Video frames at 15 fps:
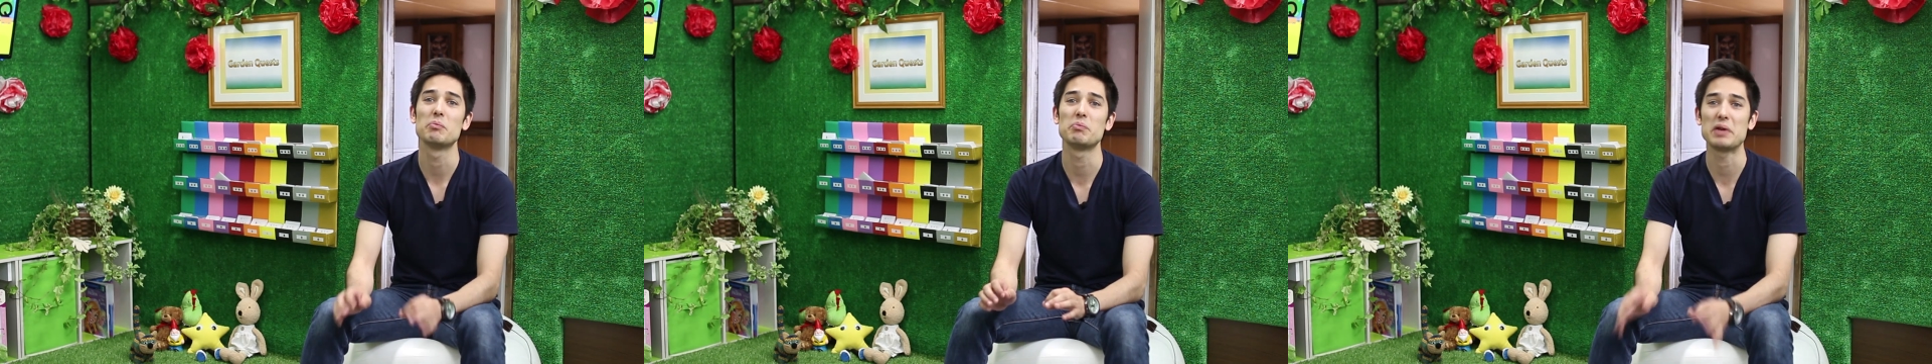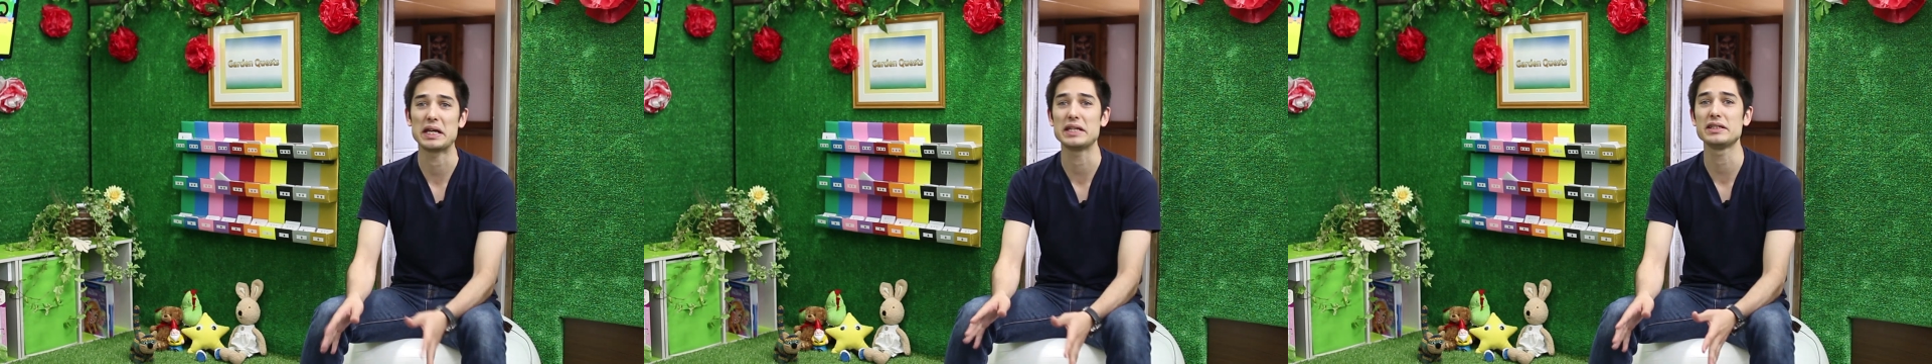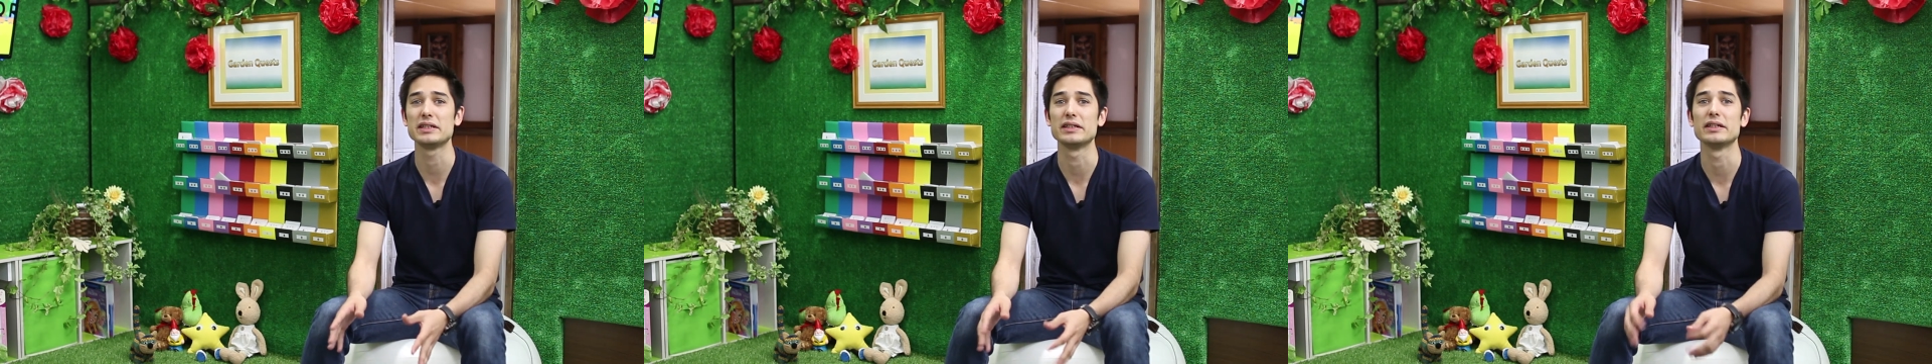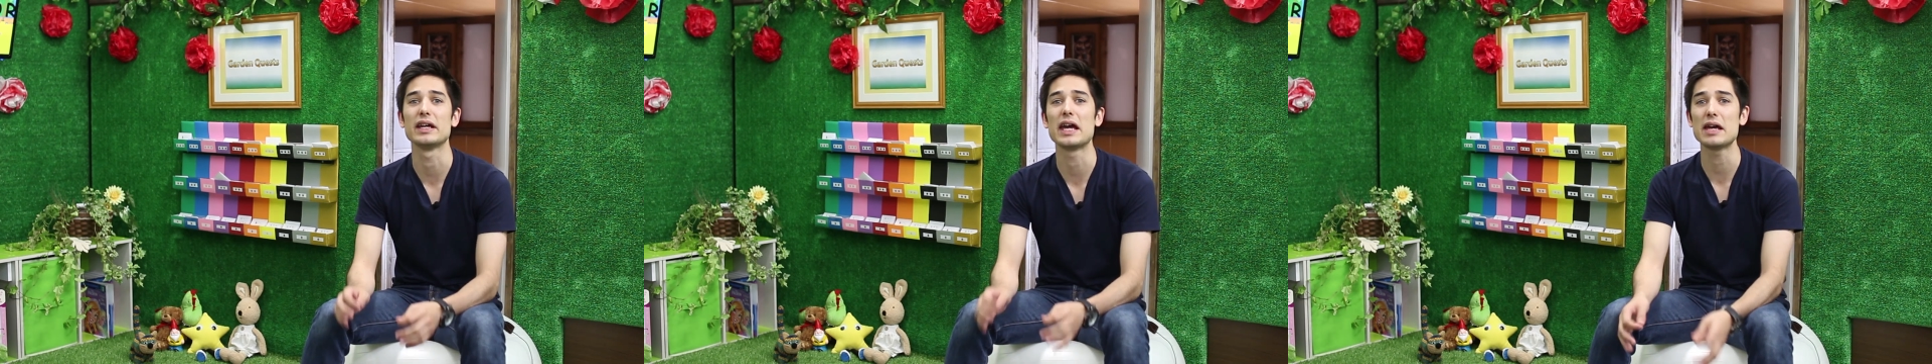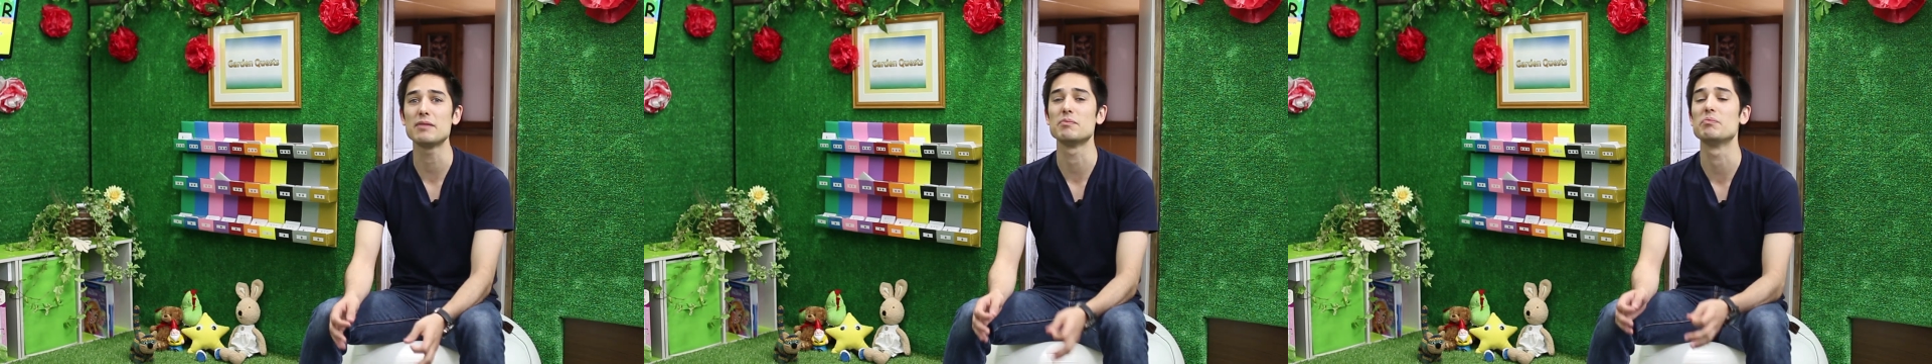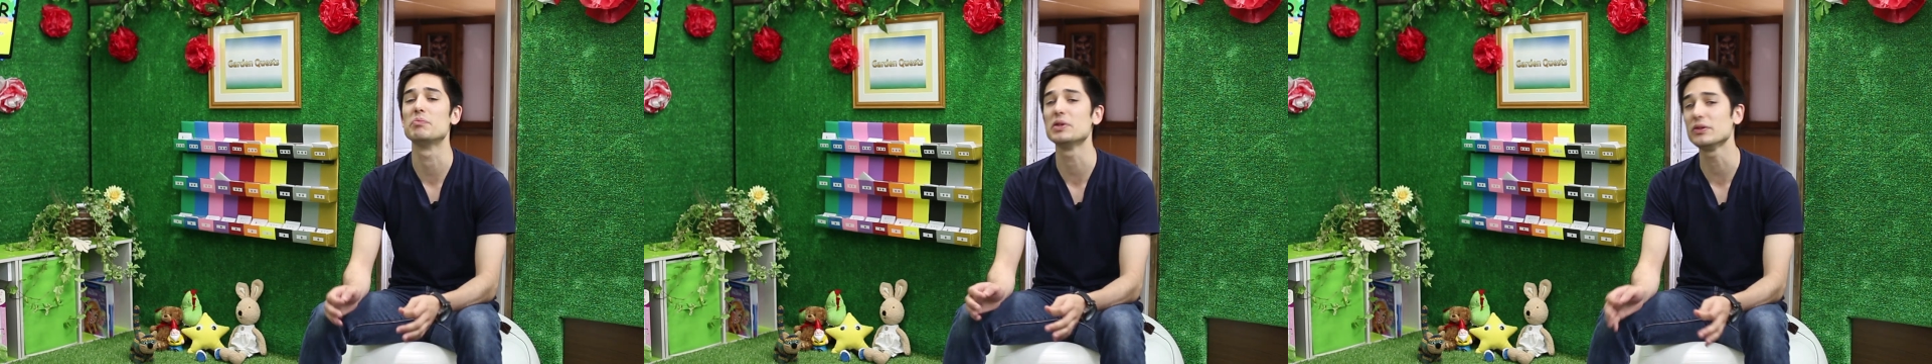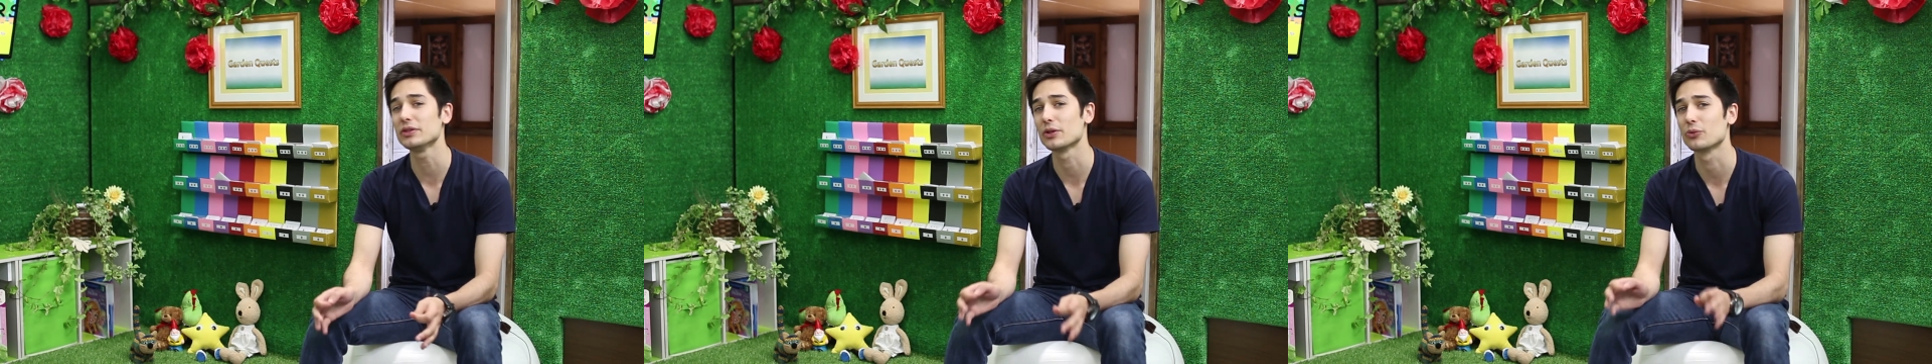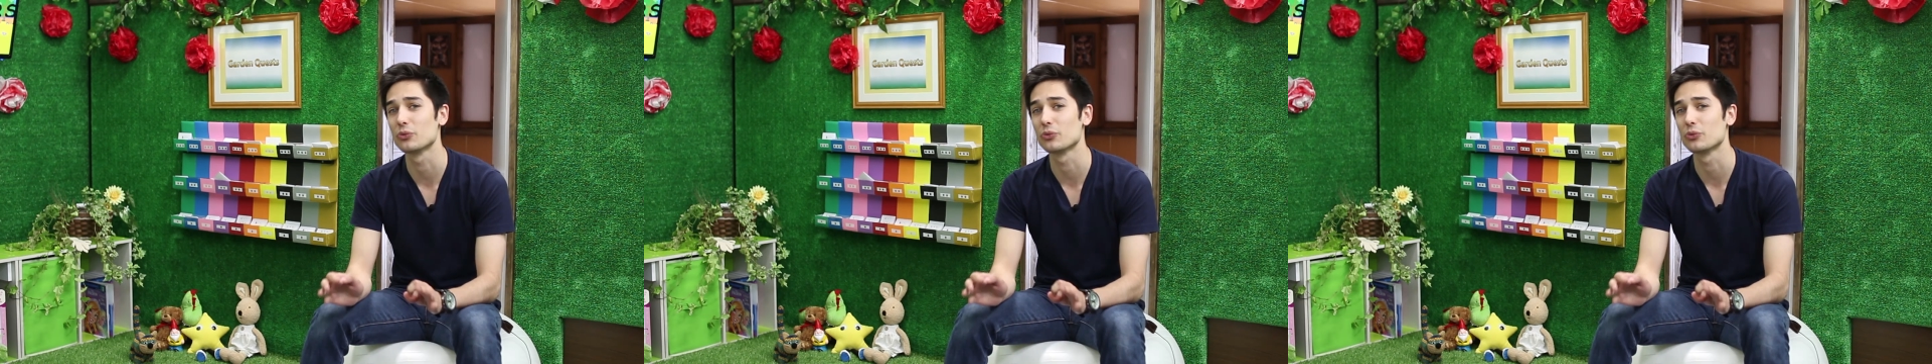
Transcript: painted, and built a